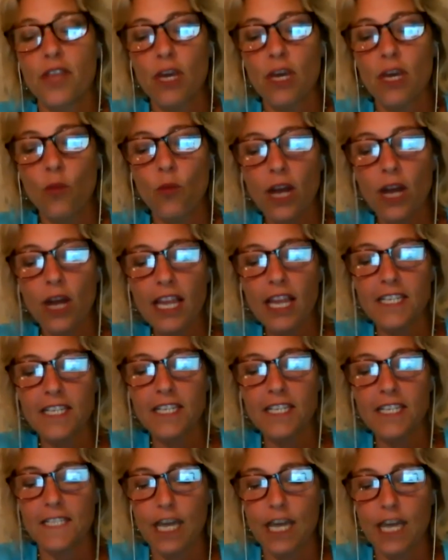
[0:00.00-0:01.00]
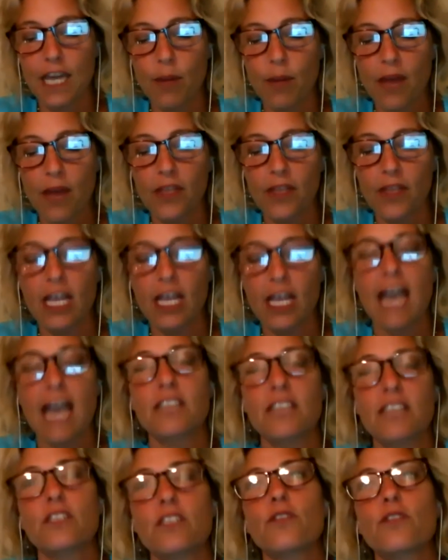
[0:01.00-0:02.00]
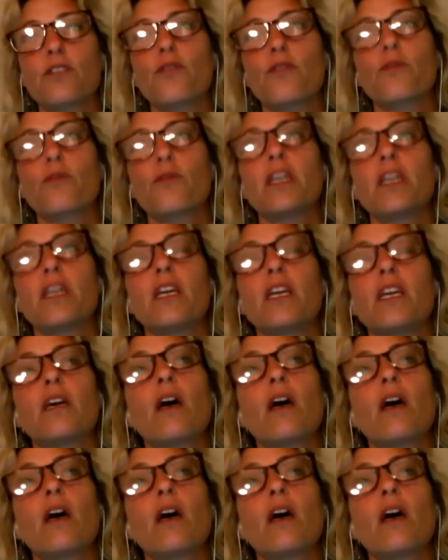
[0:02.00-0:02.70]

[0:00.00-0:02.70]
And what I like to say about the last three